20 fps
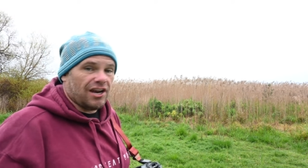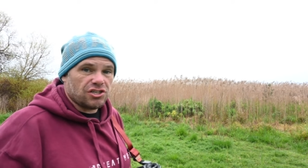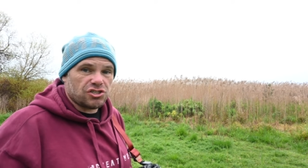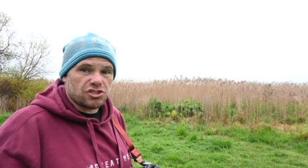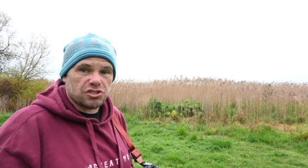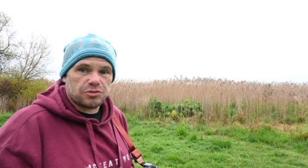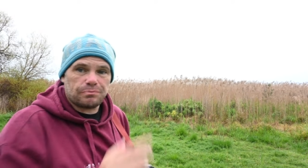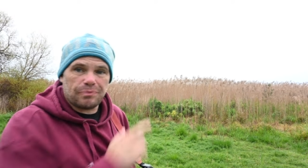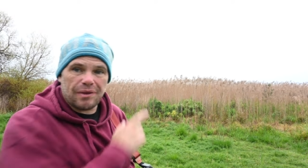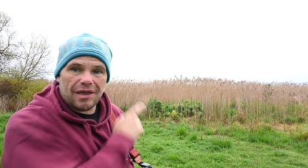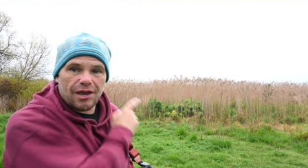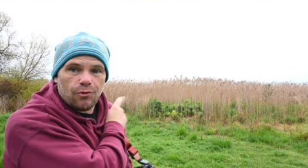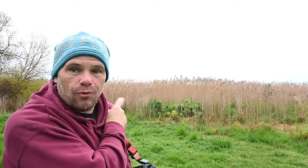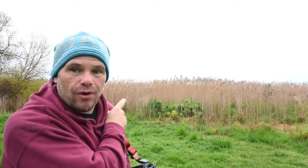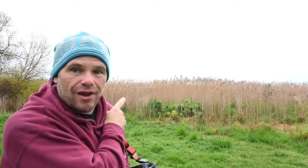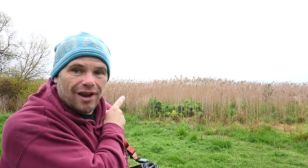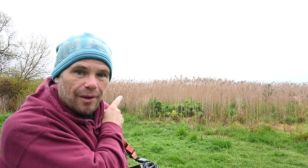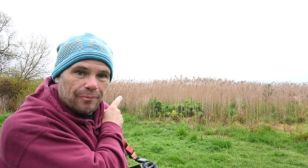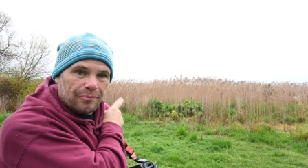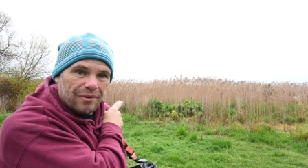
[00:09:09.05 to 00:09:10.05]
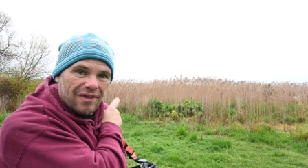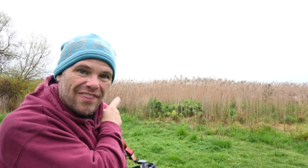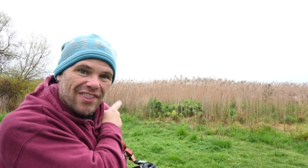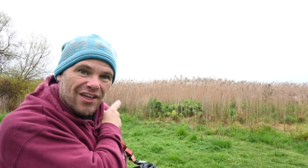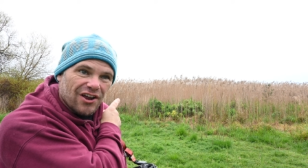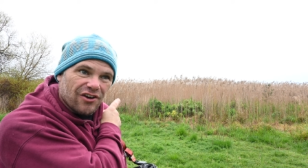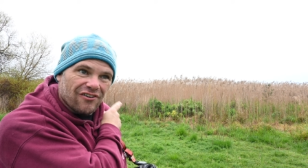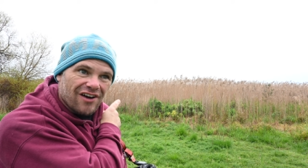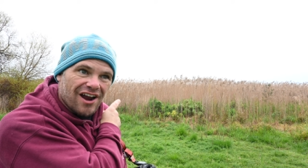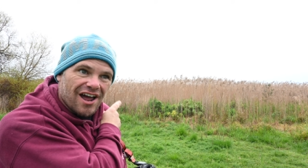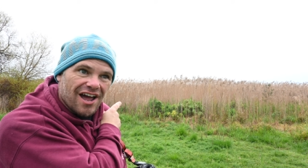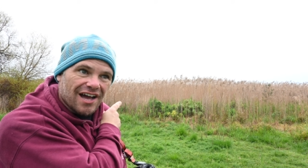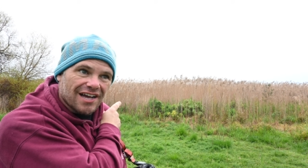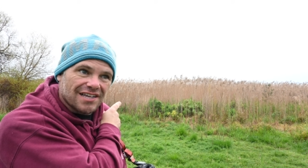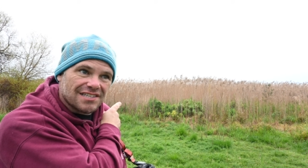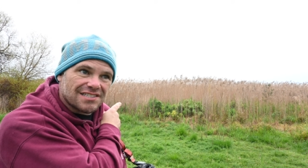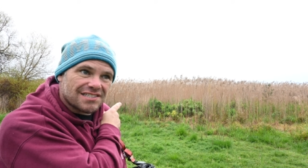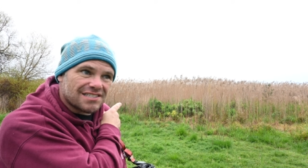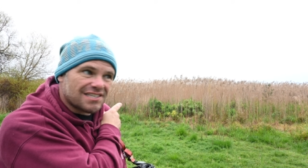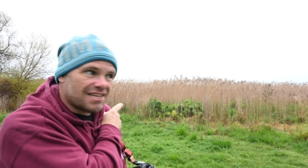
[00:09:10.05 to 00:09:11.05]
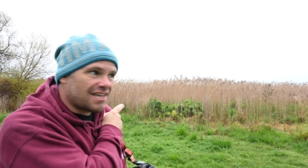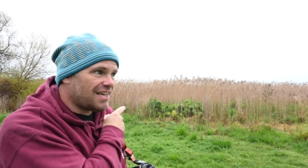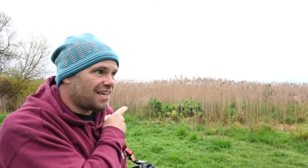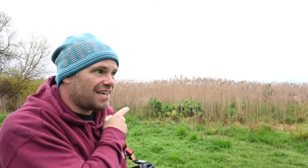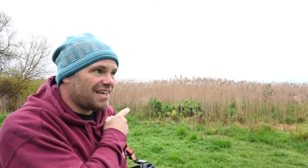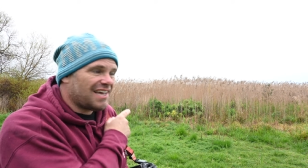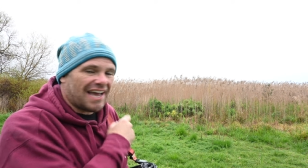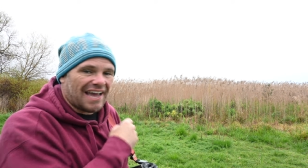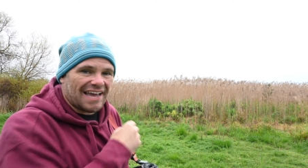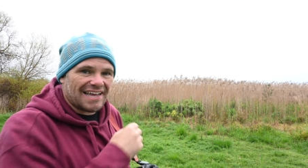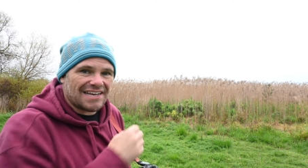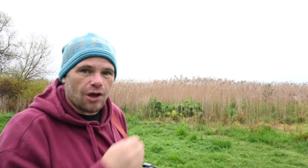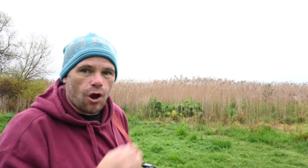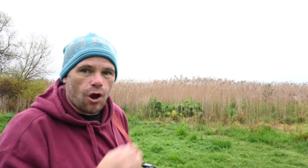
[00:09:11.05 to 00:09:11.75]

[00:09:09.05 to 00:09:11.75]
I just picked one up in the grass and